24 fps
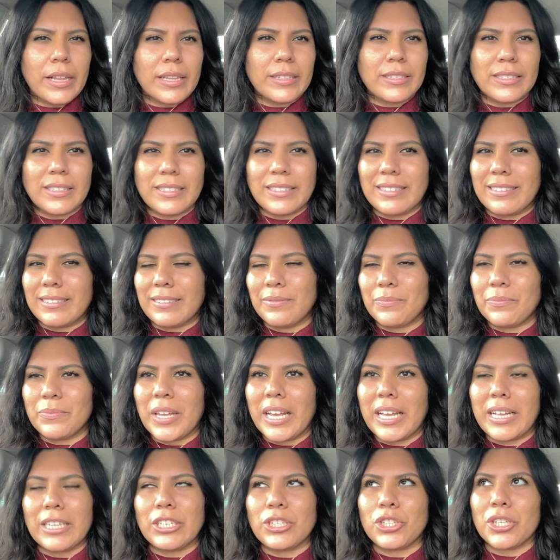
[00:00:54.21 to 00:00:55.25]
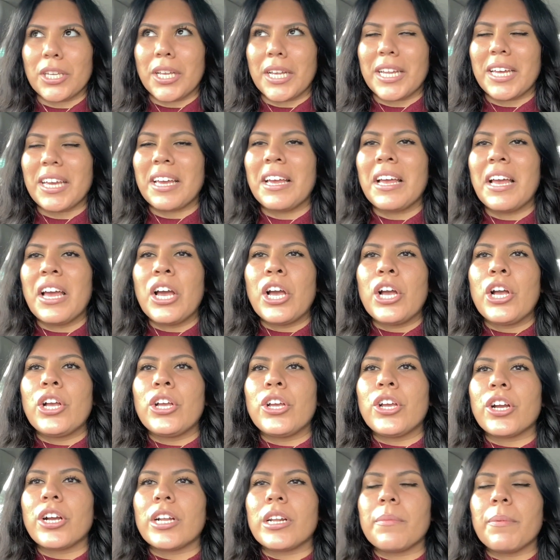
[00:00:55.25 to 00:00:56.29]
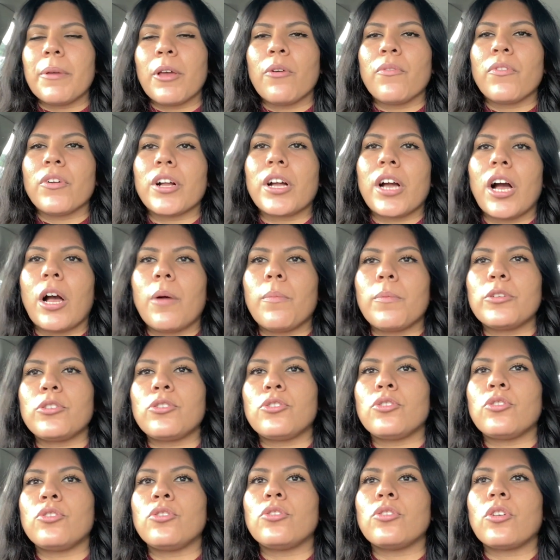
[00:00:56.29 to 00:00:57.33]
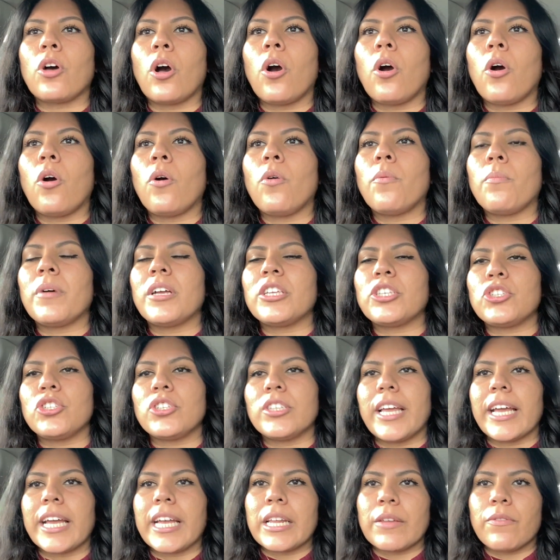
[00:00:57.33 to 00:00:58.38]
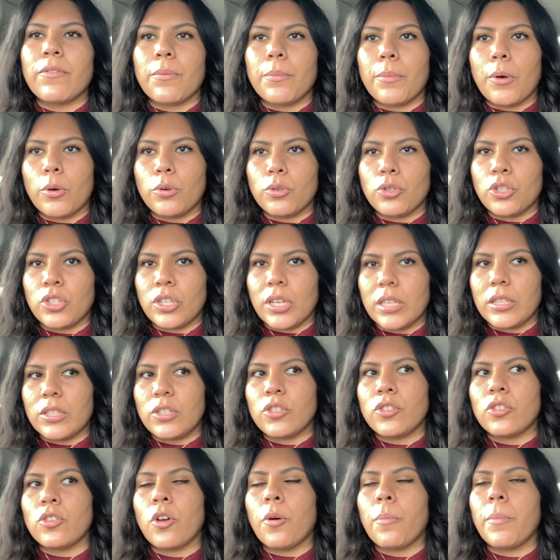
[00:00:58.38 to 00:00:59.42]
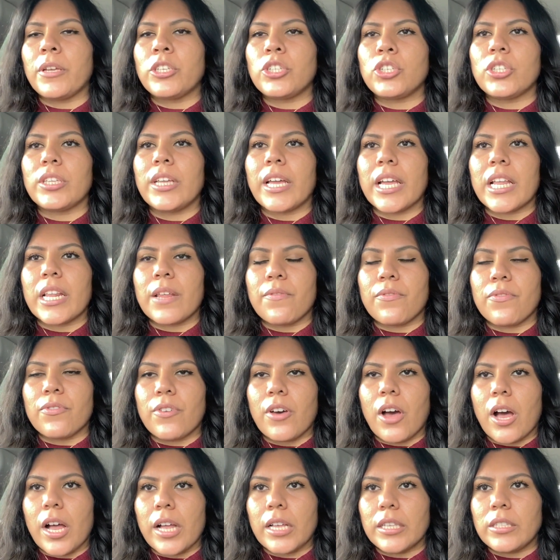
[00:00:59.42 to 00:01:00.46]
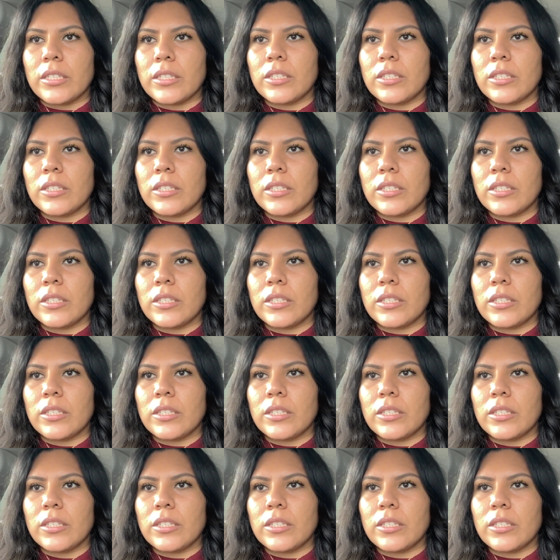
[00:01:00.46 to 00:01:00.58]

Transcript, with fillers: That's English, lady. You're going to be overcome with so much negative emotion, so much negative thoughts,